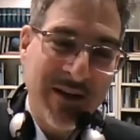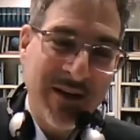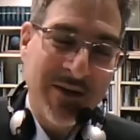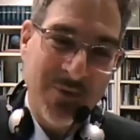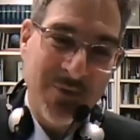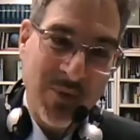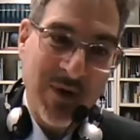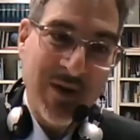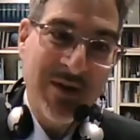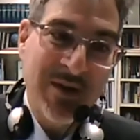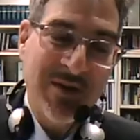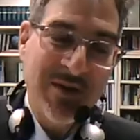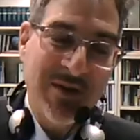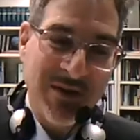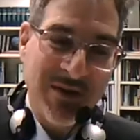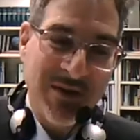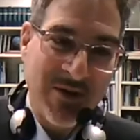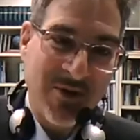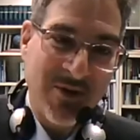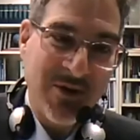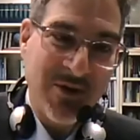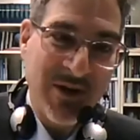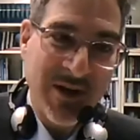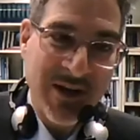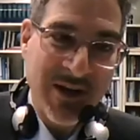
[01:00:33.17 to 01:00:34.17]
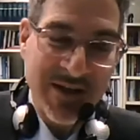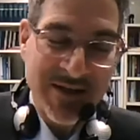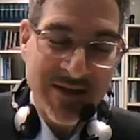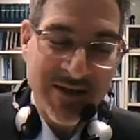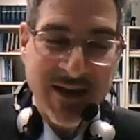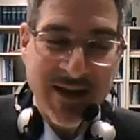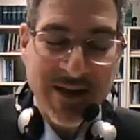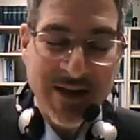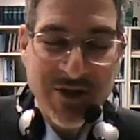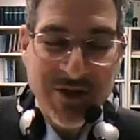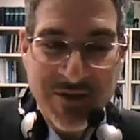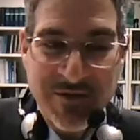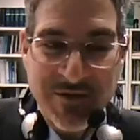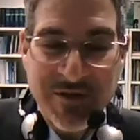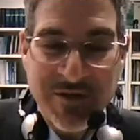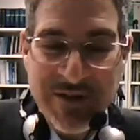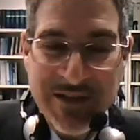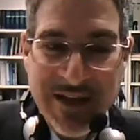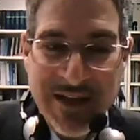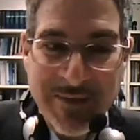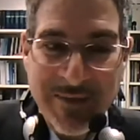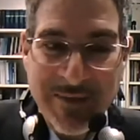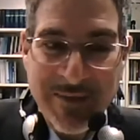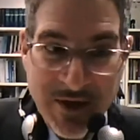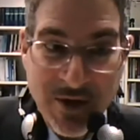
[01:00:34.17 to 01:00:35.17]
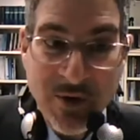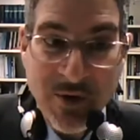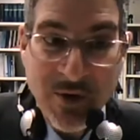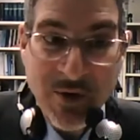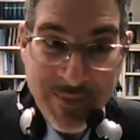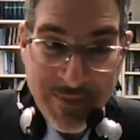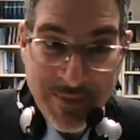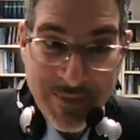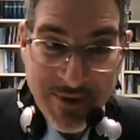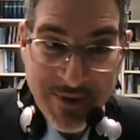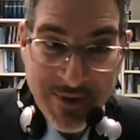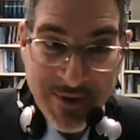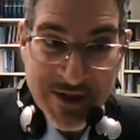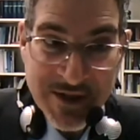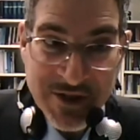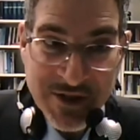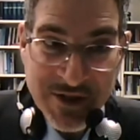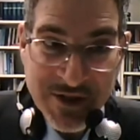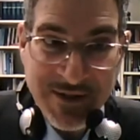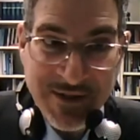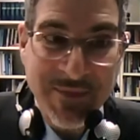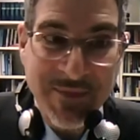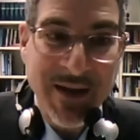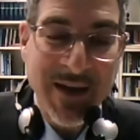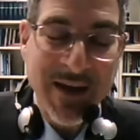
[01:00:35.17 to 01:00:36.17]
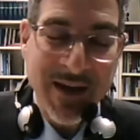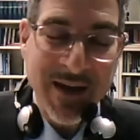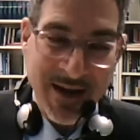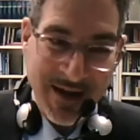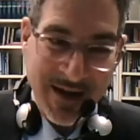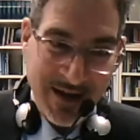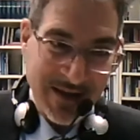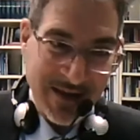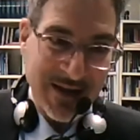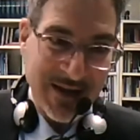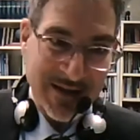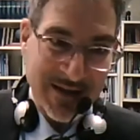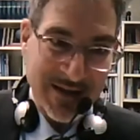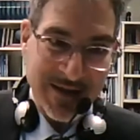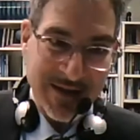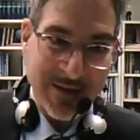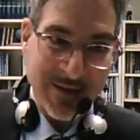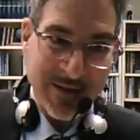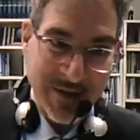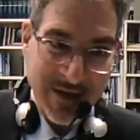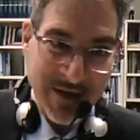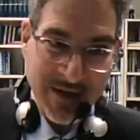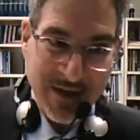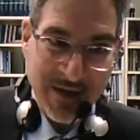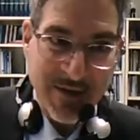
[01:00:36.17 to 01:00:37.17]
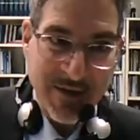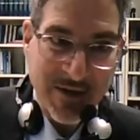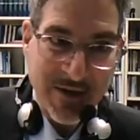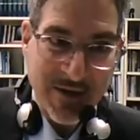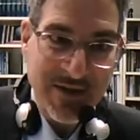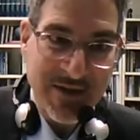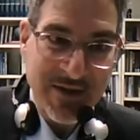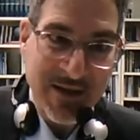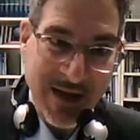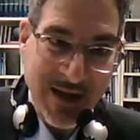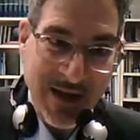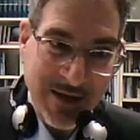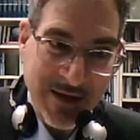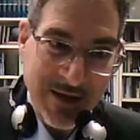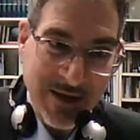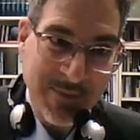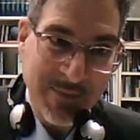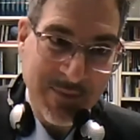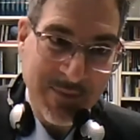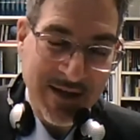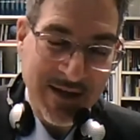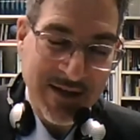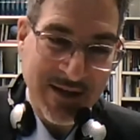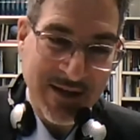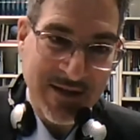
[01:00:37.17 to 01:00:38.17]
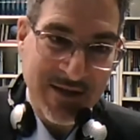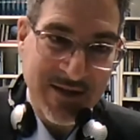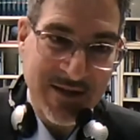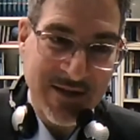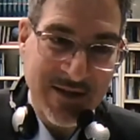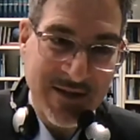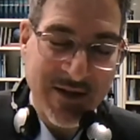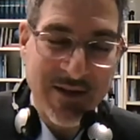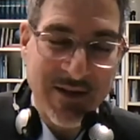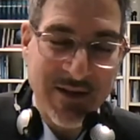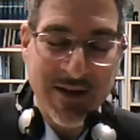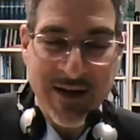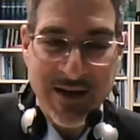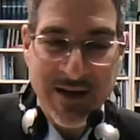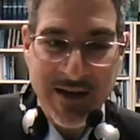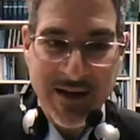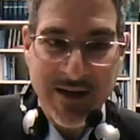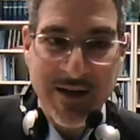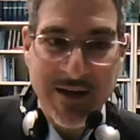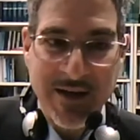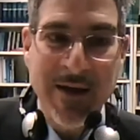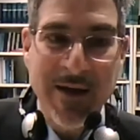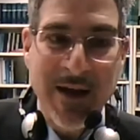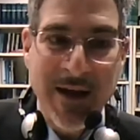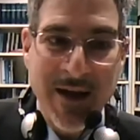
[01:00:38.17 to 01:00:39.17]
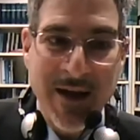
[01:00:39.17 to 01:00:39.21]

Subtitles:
with the Organisation for Islamic Cooperation in the Assembly of State Parties, so that any